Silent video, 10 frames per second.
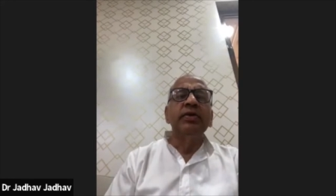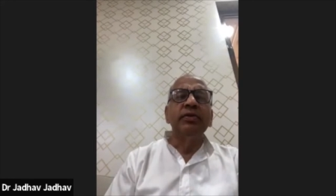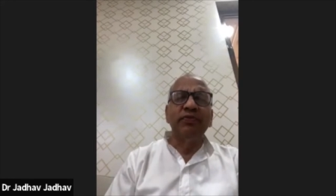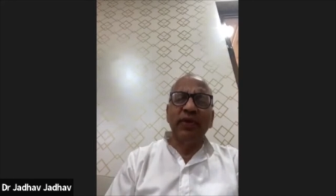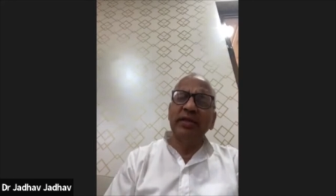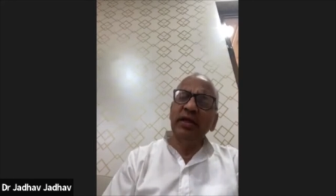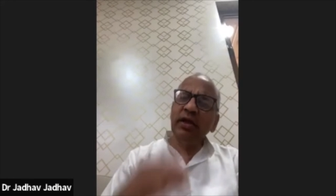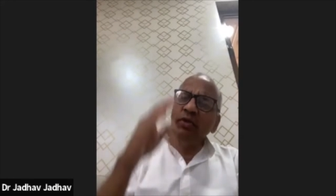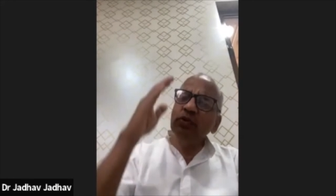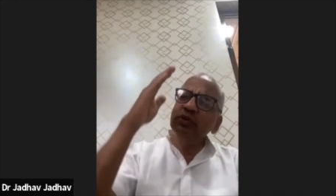The father
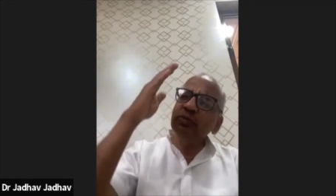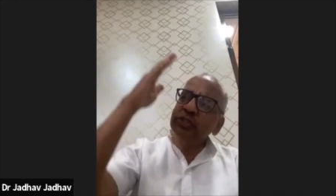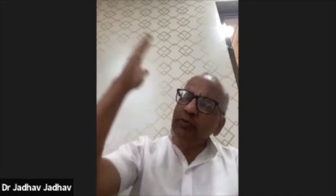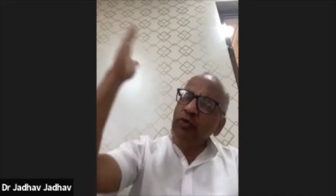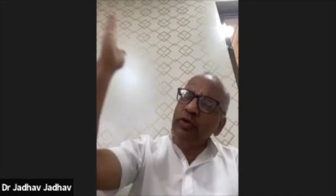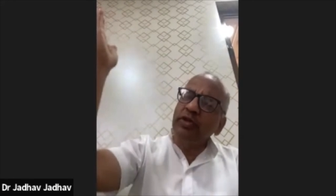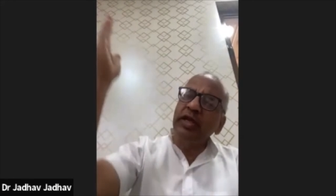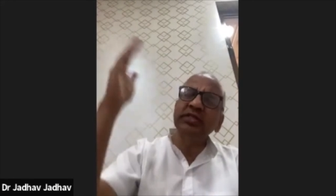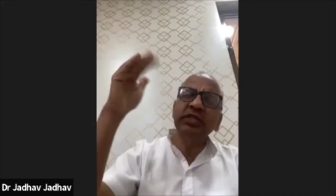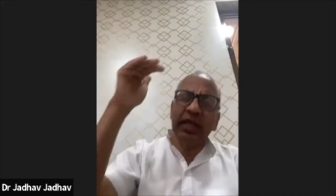knows much more
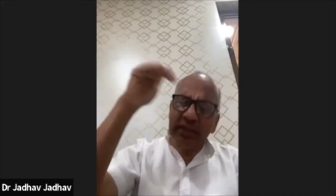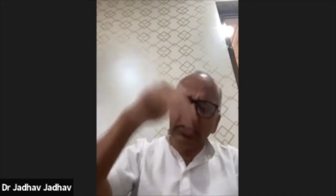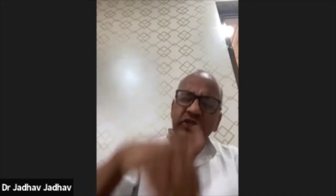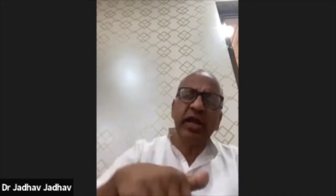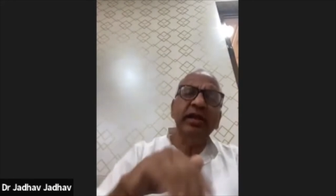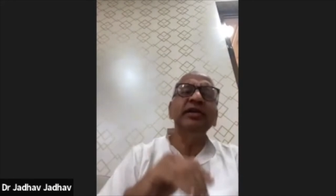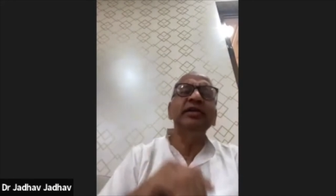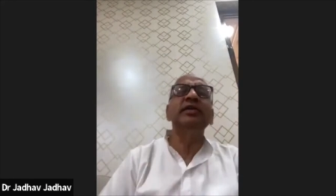things than the child,